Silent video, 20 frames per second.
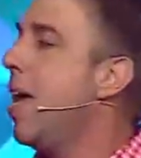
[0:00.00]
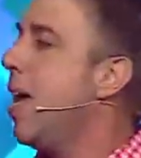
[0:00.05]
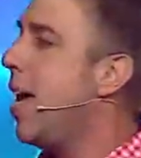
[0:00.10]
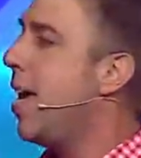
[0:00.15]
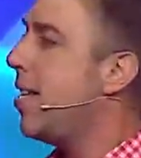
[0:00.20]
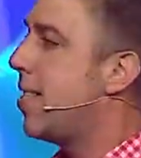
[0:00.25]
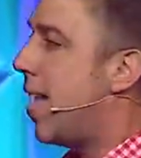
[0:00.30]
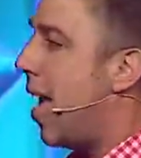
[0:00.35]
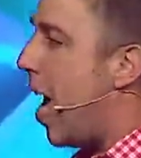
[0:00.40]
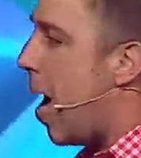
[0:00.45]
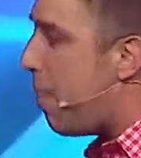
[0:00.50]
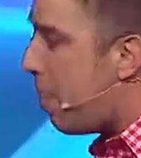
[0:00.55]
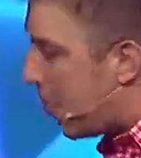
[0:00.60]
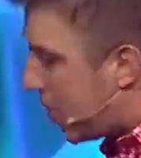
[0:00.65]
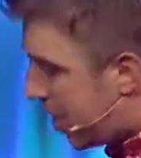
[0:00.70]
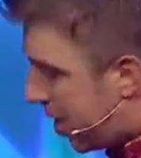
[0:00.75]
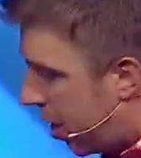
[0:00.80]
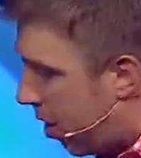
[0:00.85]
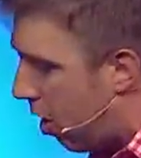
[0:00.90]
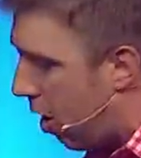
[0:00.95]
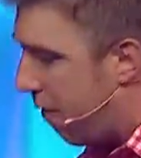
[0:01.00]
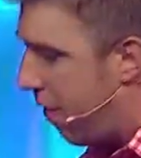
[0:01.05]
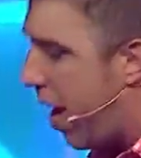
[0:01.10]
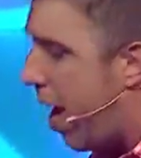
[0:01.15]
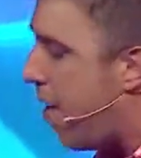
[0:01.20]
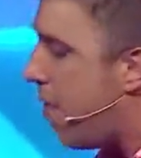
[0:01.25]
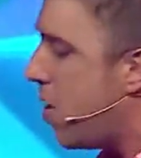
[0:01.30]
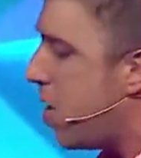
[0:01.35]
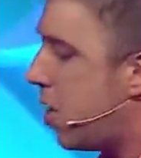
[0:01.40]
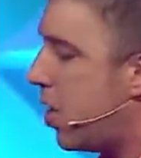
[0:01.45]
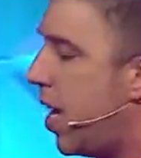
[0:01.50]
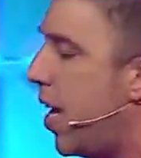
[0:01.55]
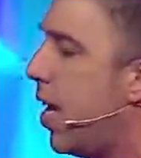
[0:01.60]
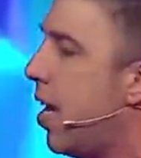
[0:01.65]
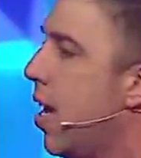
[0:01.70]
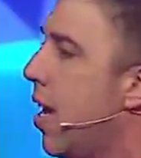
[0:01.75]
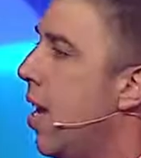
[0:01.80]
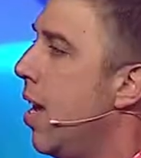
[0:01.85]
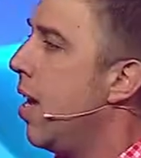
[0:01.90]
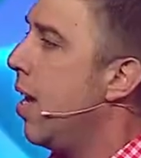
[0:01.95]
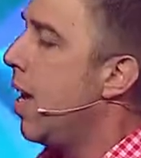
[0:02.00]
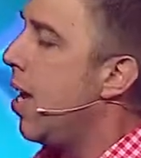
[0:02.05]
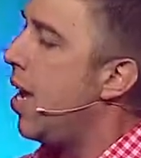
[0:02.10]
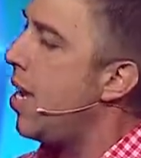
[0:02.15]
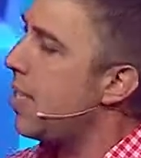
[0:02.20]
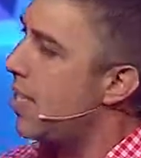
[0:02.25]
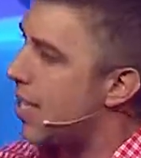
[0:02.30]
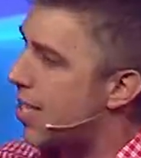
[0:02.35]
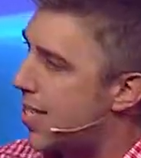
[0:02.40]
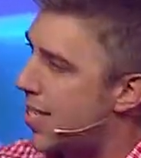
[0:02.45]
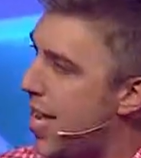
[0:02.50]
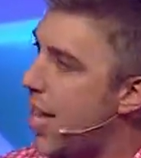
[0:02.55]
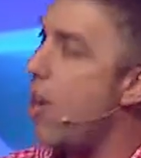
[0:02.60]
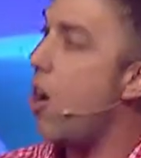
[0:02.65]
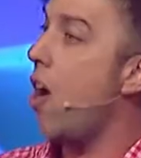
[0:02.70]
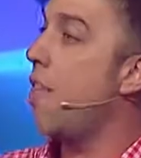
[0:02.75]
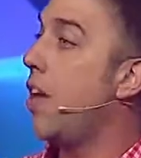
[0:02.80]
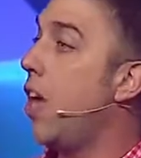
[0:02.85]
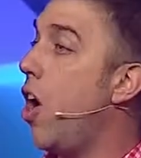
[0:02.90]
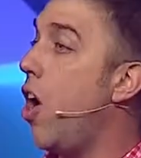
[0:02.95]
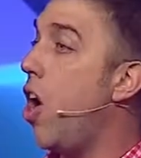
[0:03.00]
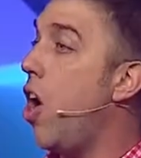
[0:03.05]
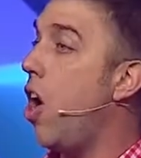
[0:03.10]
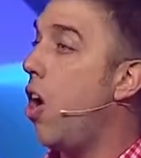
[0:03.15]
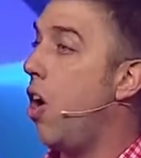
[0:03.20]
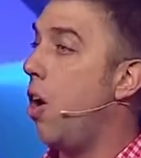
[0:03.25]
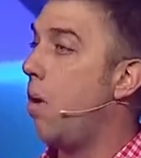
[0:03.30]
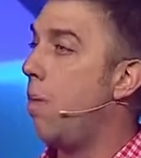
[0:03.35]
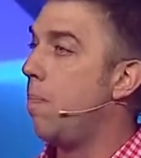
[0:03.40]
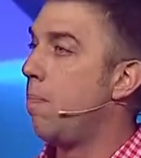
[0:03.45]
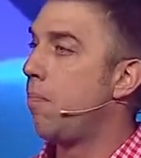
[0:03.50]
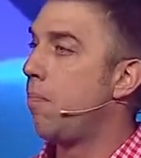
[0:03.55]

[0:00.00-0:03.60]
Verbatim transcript: he's the epicenter of everything, he's the center of it all.